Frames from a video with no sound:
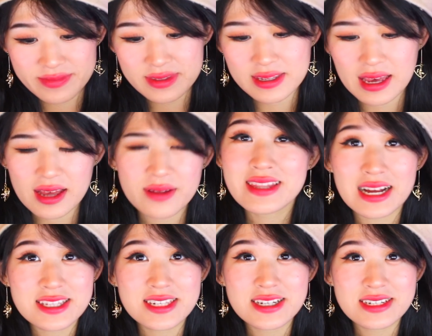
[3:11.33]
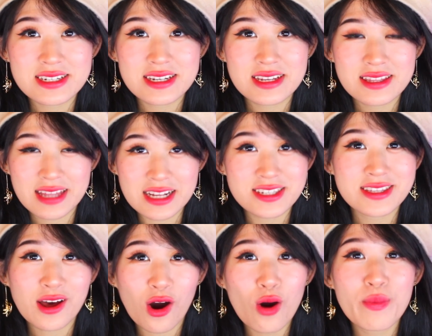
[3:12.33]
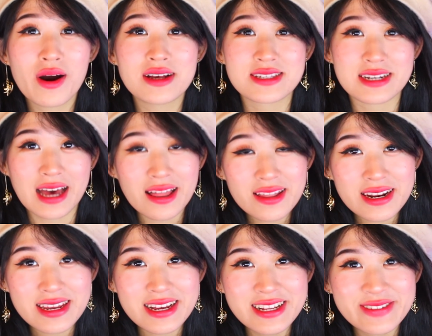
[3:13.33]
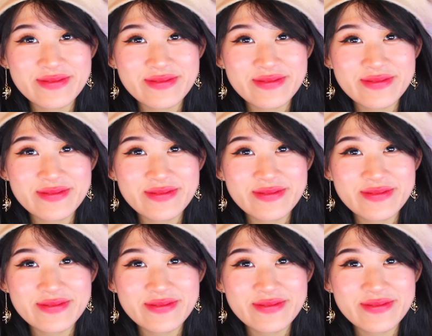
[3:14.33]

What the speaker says: Yeah, that's it. That's their whole personality.